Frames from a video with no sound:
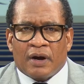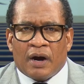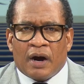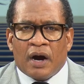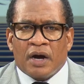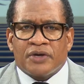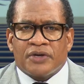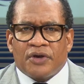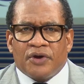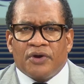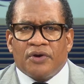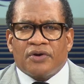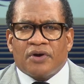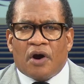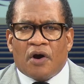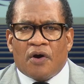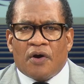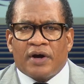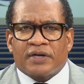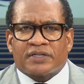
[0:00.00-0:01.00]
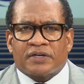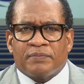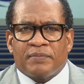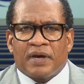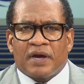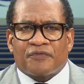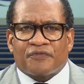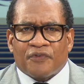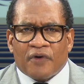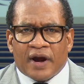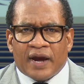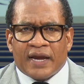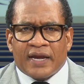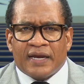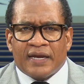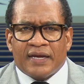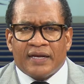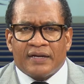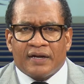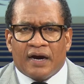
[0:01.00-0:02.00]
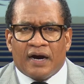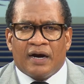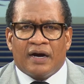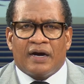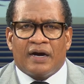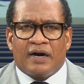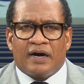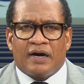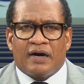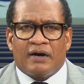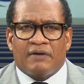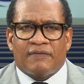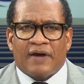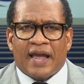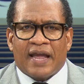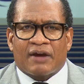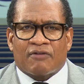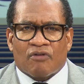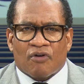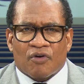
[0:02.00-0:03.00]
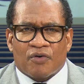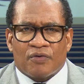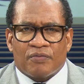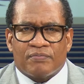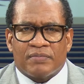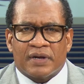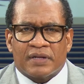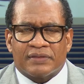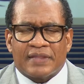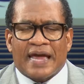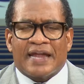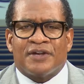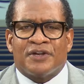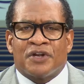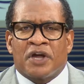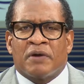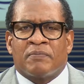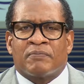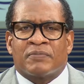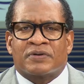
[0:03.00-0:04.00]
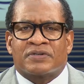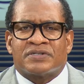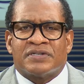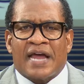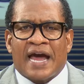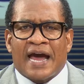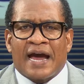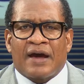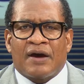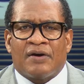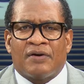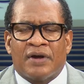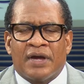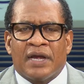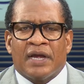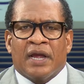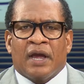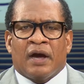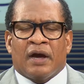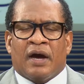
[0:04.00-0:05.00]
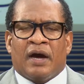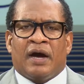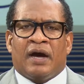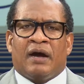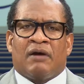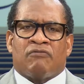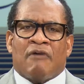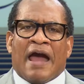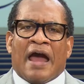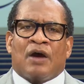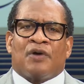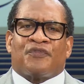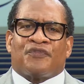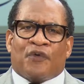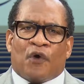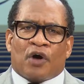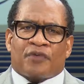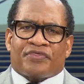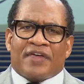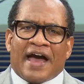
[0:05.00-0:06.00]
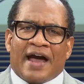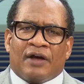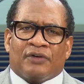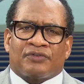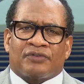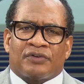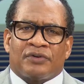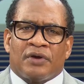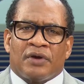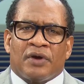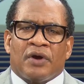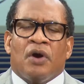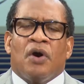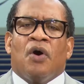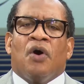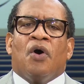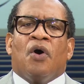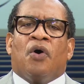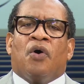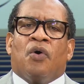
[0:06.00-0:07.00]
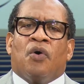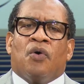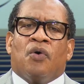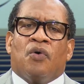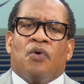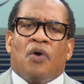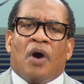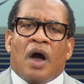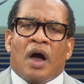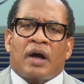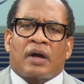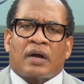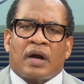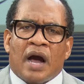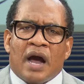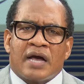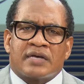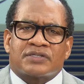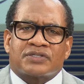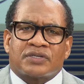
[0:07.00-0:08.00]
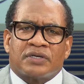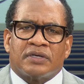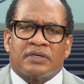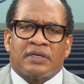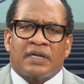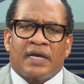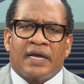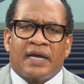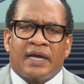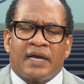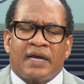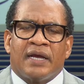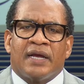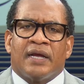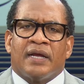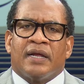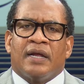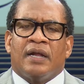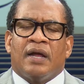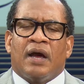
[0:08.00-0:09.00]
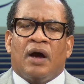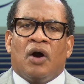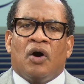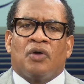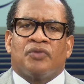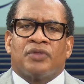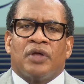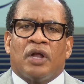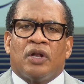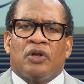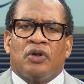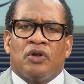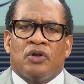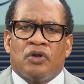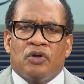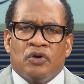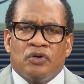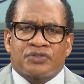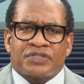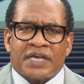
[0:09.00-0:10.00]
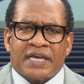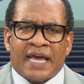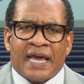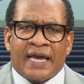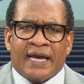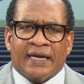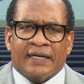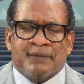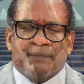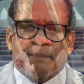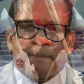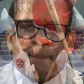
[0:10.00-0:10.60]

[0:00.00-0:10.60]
are you going to be afraid of a group that numbers now uh, around 4,000 who are constantly on the losing end?